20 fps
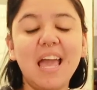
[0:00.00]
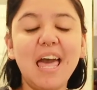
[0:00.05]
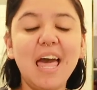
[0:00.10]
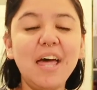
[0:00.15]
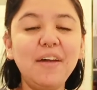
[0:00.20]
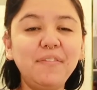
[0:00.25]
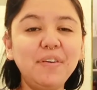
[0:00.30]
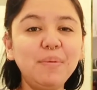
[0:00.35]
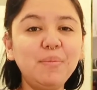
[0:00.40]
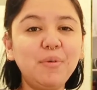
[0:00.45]

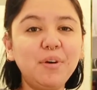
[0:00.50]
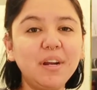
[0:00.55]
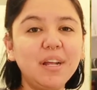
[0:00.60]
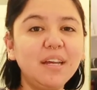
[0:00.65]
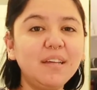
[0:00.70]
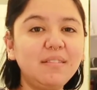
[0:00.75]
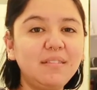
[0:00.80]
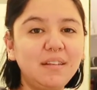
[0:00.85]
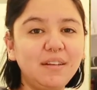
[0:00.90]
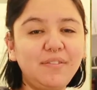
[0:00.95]
every morning
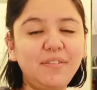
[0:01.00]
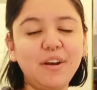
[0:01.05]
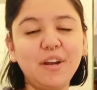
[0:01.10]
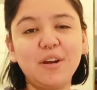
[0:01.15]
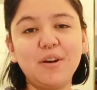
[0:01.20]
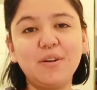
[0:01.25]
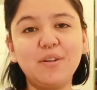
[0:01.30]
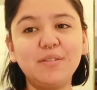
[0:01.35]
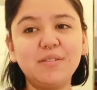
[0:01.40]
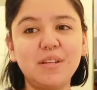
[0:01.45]
is different,
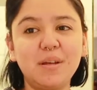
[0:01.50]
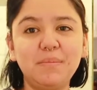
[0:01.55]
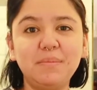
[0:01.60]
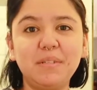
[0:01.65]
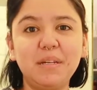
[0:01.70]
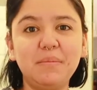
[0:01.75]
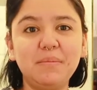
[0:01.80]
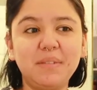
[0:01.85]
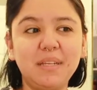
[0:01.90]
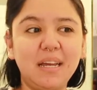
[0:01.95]
you know,
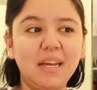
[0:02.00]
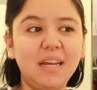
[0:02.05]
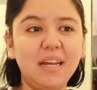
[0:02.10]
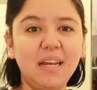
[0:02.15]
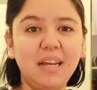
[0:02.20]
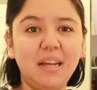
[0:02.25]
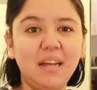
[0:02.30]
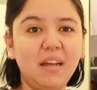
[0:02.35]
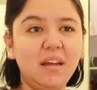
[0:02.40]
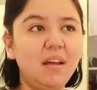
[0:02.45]
sometimes
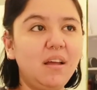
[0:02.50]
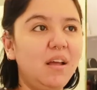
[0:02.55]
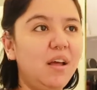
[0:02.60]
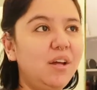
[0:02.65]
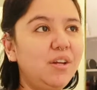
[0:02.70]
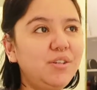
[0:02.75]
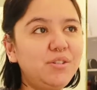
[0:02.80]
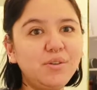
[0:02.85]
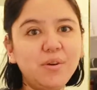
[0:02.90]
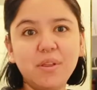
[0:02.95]
I
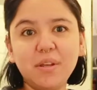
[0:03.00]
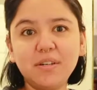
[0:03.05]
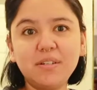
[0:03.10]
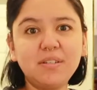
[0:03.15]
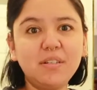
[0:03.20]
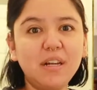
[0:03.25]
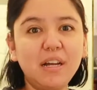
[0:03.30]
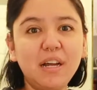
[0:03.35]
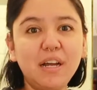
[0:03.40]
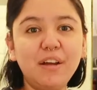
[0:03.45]
do other
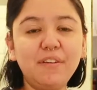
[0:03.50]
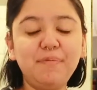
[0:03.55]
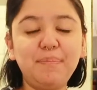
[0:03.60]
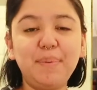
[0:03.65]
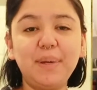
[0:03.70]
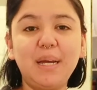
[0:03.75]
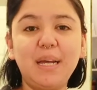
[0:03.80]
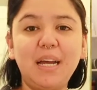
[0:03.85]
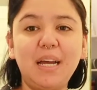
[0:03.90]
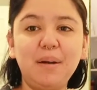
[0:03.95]
stuff,
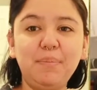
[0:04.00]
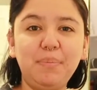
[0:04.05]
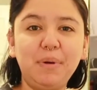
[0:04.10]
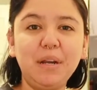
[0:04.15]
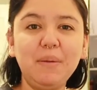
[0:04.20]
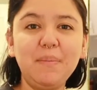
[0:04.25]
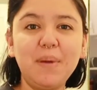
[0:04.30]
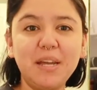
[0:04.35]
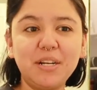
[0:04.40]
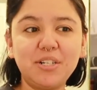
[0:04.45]
but
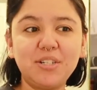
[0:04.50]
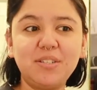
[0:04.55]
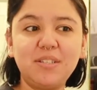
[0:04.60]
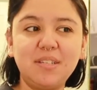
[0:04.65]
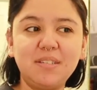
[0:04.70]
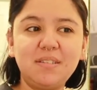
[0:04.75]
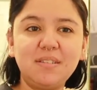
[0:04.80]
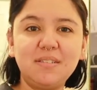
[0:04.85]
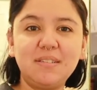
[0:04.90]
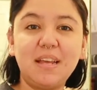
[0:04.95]
pretty much
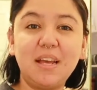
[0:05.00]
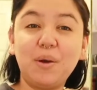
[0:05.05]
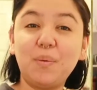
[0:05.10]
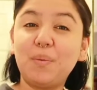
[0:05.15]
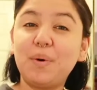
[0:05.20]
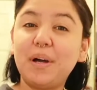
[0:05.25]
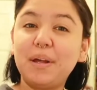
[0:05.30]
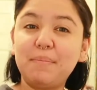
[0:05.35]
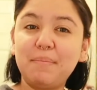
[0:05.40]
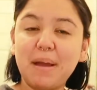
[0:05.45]
this is like
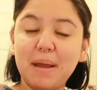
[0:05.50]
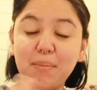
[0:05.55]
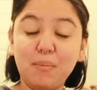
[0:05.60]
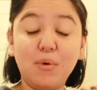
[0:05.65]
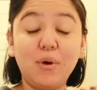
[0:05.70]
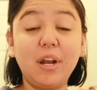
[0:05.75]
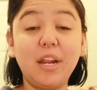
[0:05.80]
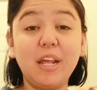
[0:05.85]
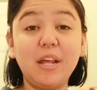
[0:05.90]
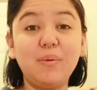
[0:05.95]
what my
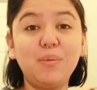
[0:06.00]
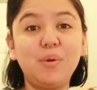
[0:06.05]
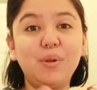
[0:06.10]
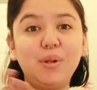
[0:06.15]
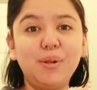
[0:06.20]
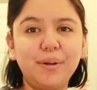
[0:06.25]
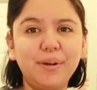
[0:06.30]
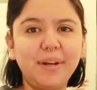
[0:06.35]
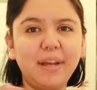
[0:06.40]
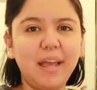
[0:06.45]
morning will
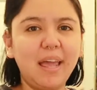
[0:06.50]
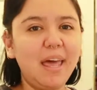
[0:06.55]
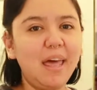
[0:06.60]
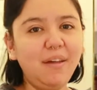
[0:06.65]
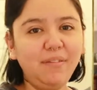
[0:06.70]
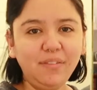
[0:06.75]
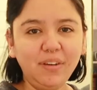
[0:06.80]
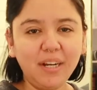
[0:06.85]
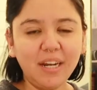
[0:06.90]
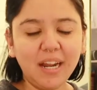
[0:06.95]
look
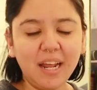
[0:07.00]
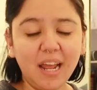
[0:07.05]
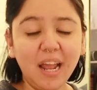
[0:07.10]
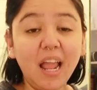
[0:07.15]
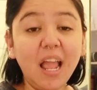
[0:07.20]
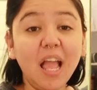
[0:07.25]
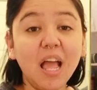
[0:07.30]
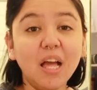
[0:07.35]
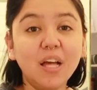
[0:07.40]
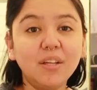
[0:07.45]
every day.
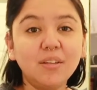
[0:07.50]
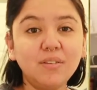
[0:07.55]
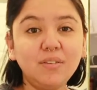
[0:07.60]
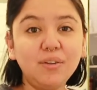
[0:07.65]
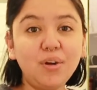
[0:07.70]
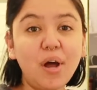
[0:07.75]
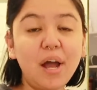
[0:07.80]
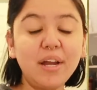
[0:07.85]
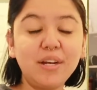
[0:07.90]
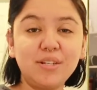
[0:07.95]
So
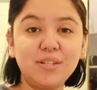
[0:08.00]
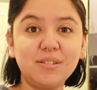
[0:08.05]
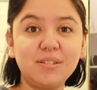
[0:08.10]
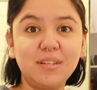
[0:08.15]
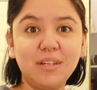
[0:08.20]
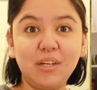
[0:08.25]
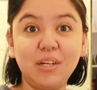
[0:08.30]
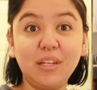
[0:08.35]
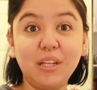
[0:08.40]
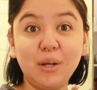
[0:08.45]
I just
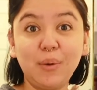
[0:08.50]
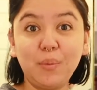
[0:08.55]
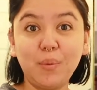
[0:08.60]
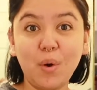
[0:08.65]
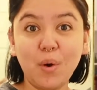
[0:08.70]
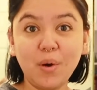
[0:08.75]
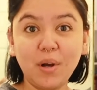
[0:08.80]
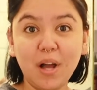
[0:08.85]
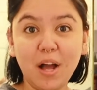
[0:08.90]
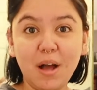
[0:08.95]
literally
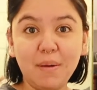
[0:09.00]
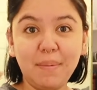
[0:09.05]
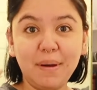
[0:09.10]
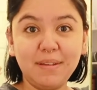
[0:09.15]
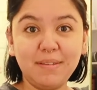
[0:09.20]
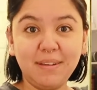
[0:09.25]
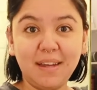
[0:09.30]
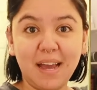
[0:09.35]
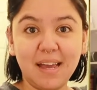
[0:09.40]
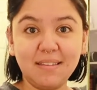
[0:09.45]
woke up,
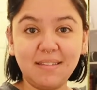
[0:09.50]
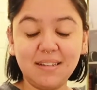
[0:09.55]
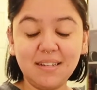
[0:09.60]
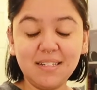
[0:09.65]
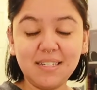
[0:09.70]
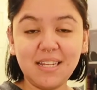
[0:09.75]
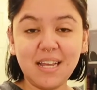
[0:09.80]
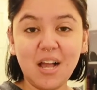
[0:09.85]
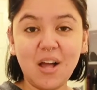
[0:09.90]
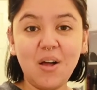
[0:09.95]
as you guys
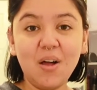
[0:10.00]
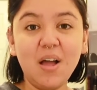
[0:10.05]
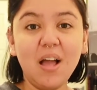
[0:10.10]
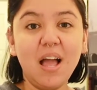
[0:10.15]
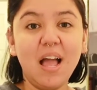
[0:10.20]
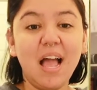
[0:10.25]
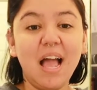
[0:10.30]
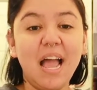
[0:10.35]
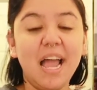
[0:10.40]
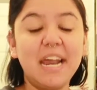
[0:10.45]
can tell,
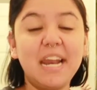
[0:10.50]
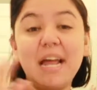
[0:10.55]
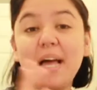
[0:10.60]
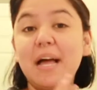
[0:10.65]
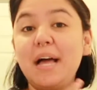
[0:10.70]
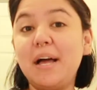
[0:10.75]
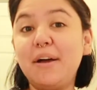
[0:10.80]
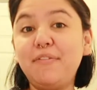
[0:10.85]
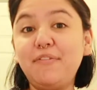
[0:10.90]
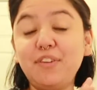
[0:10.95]

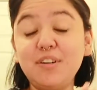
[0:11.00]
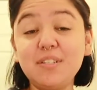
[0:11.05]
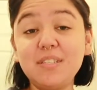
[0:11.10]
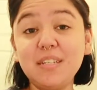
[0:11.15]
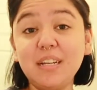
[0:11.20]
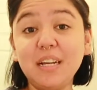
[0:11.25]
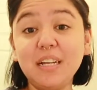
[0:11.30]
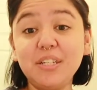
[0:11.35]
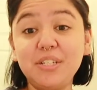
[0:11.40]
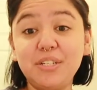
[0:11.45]
and first
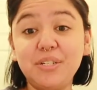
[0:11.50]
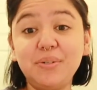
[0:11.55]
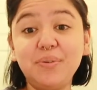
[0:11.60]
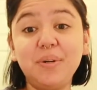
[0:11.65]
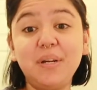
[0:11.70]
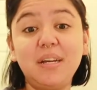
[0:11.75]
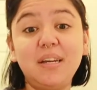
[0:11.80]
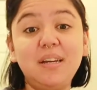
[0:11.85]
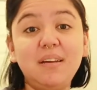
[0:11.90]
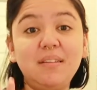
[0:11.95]
thing I do
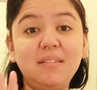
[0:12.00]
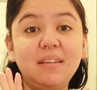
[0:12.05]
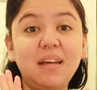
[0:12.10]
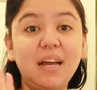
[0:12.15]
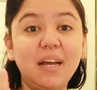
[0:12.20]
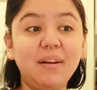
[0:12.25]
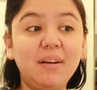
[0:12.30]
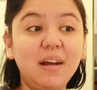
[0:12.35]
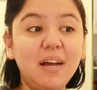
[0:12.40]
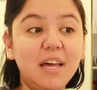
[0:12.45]
is
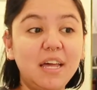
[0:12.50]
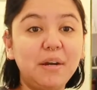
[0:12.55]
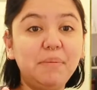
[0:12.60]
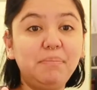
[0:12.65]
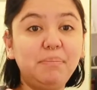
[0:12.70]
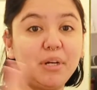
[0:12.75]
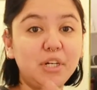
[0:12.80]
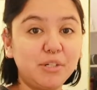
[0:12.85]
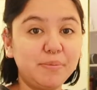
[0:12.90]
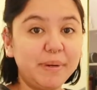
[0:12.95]
I go ahead and
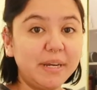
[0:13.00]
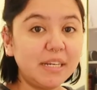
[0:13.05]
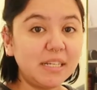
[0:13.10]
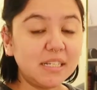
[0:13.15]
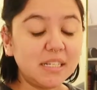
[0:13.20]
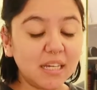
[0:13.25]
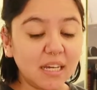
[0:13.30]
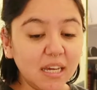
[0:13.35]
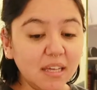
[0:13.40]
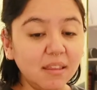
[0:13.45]
brush my
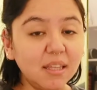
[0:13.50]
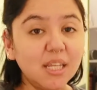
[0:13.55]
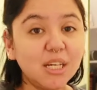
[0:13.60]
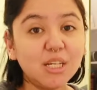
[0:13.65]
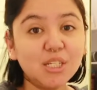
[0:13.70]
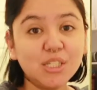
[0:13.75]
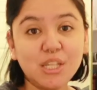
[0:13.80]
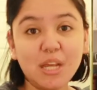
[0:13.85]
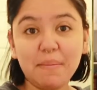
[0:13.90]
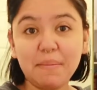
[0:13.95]
teeth.
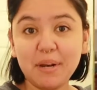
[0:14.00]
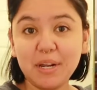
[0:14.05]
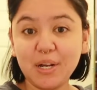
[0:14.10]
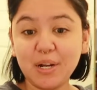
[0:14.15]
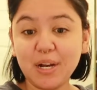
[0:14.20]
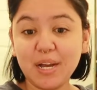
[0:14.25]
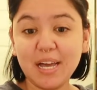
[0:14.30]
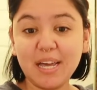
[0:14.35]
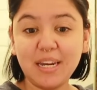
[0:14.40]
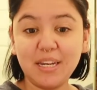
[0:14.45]
So I'm going to go
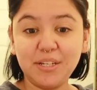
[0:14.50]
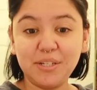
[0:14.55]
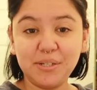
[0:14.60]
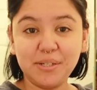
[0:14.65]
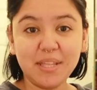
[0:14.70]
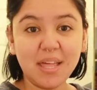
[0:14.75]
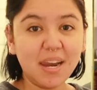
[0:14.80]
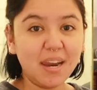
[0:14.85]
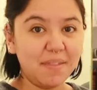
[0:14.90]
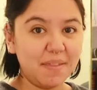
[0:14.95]
ahead and do
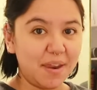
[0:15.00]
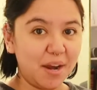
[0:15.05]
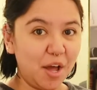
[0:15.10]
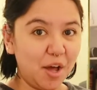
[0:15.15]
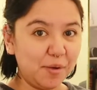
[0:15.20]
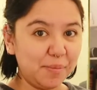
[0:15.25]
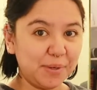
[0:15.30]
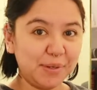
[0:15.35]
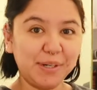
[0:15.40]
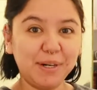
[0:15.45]
that and then
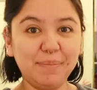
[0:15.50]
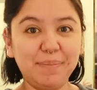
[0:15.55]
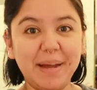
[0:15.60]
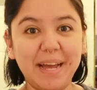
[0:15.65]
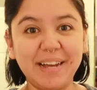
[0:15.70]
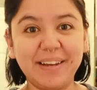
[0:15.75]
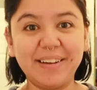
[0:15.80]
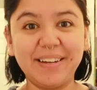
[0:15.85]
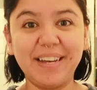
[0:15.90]
I'll be right back,